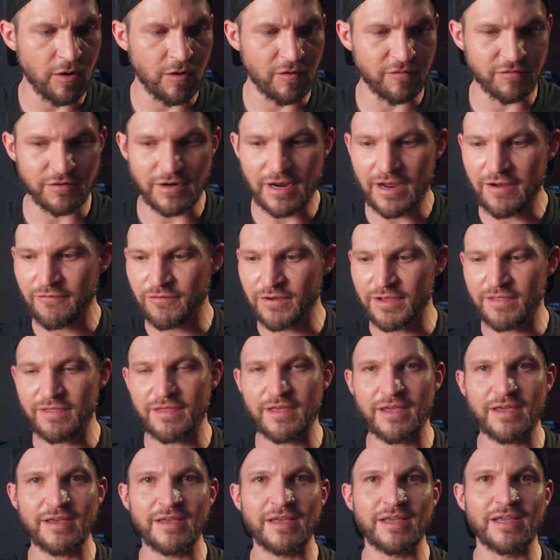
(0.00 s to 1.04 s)
over
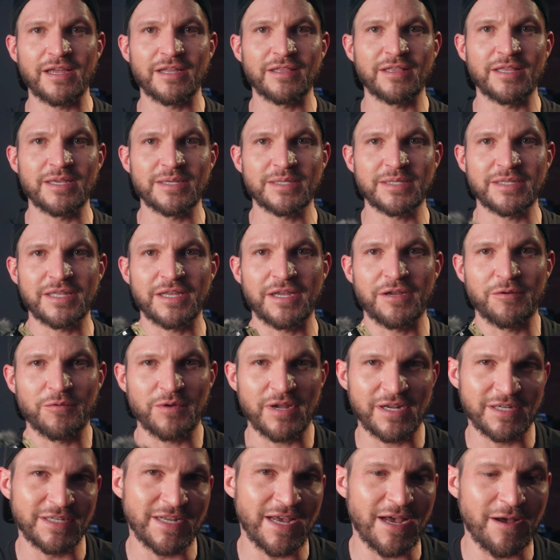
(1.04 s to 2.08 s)
everything and get this thing
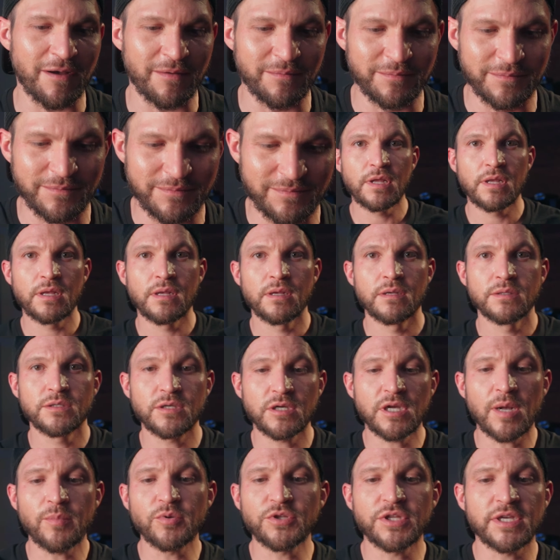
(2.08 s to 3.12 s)
rigged out. So a
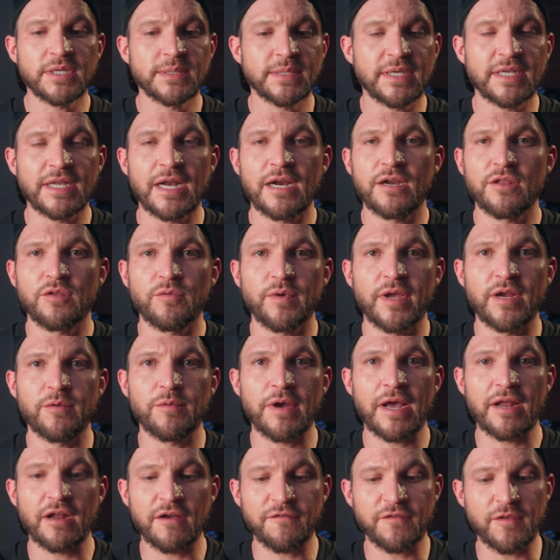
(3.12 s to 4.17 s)
couple things to get out of the way
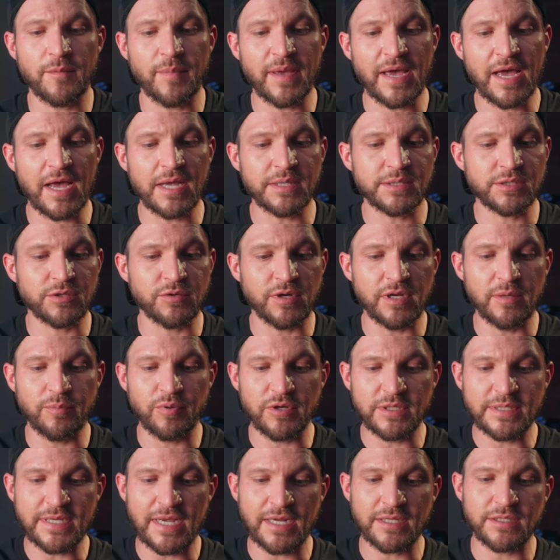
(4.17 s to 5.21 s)
right off the bat. Screen
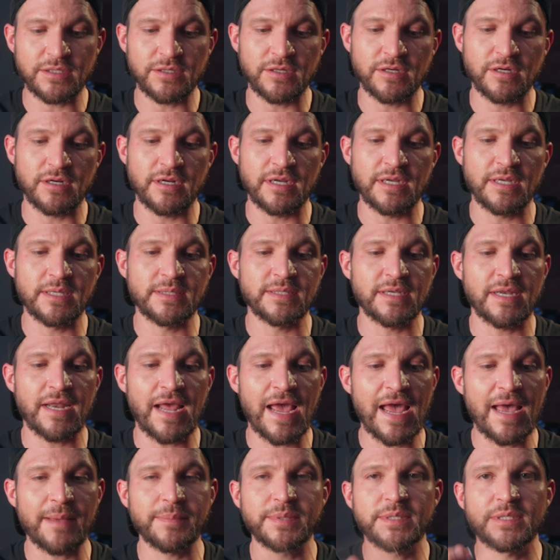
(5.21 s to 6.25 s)
protector is an
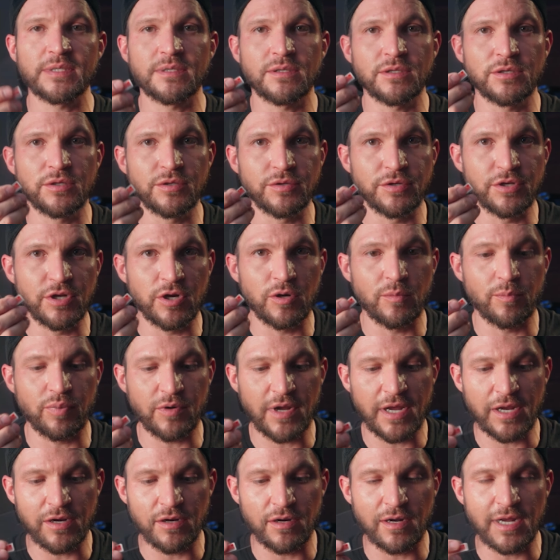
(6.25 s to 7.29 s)
absolute
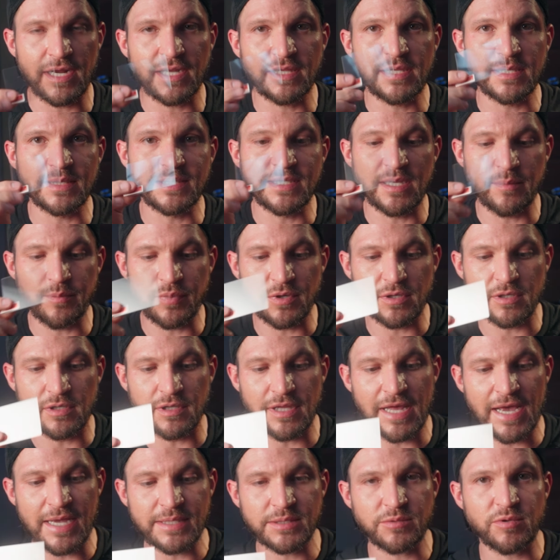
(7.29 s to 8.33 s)
no-brainer. I get the tempered
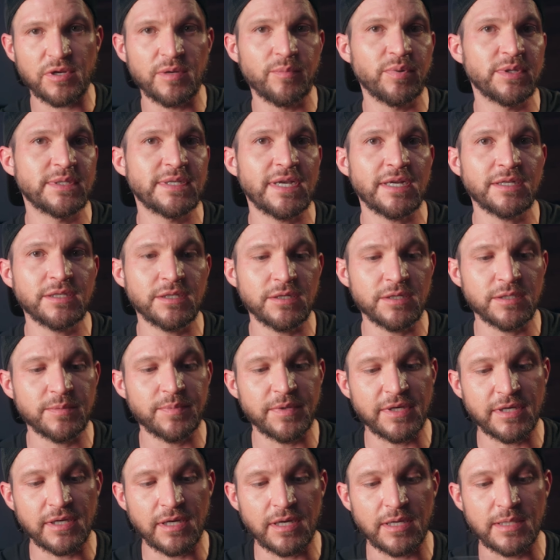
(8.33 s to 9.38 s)
glass screen protectors
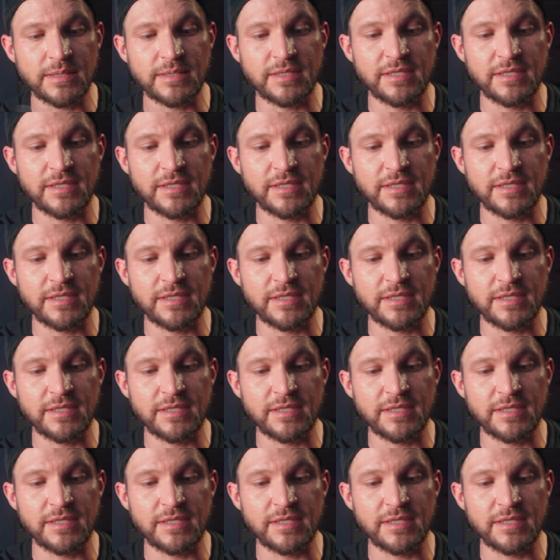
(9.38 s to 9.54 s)
because